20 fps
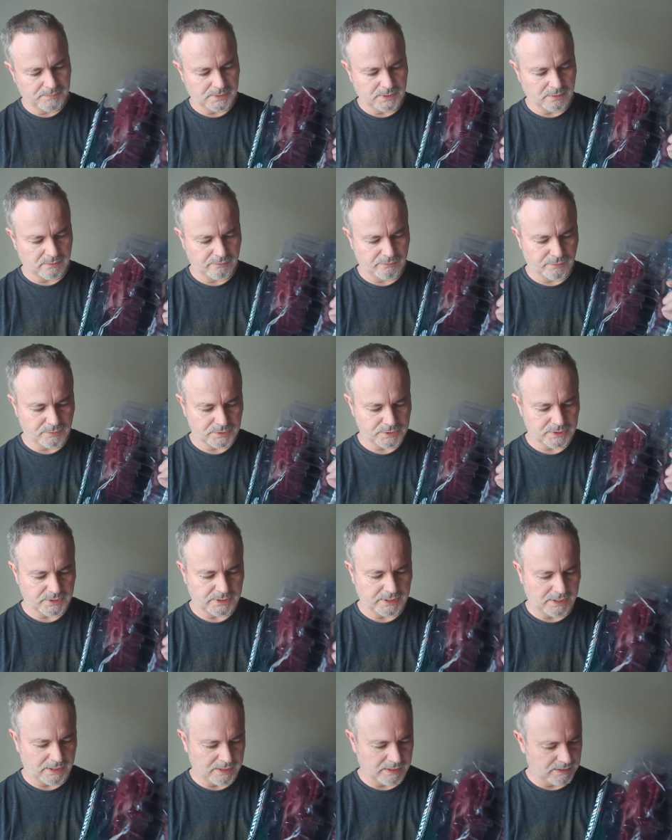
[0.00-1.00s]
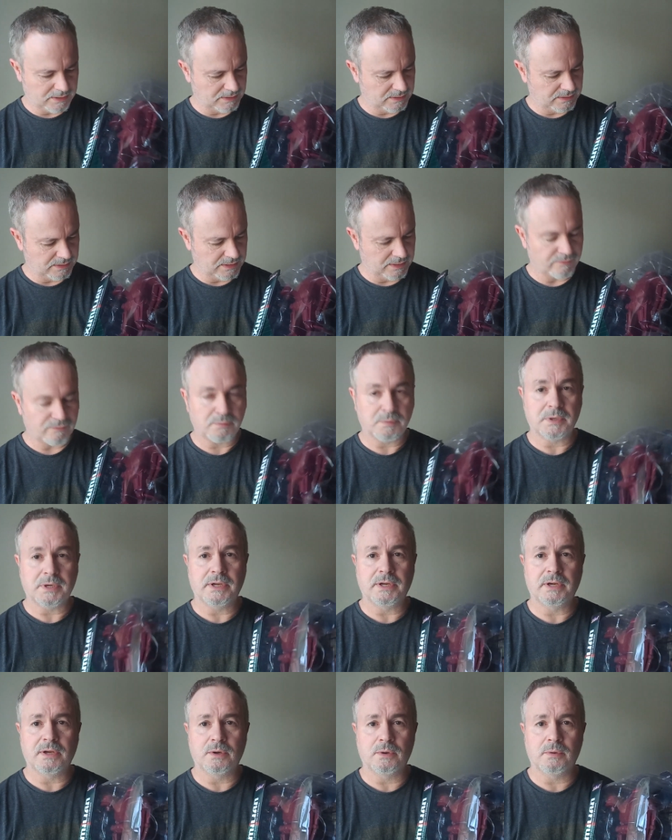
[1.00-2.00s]
Unfortunately, everyone I
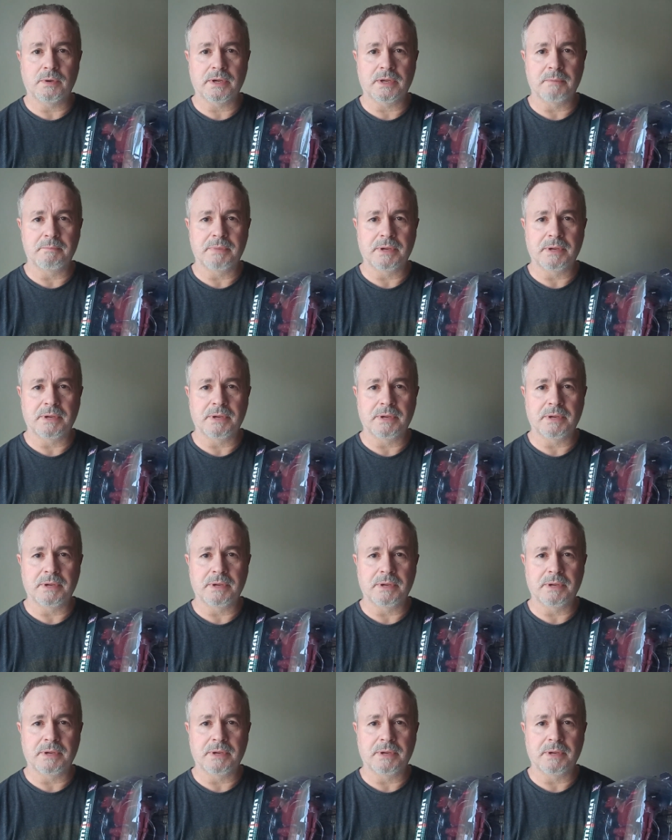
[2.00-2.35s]
know who I can